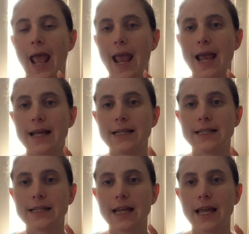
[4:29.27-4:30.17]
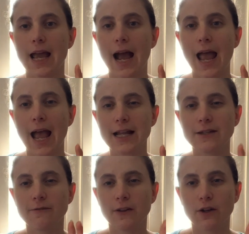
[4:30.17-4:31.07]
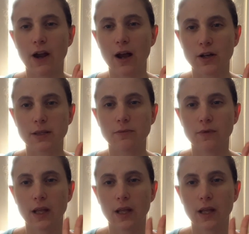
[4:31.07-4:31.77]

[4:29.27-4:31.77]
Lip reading: And I had to figure out, because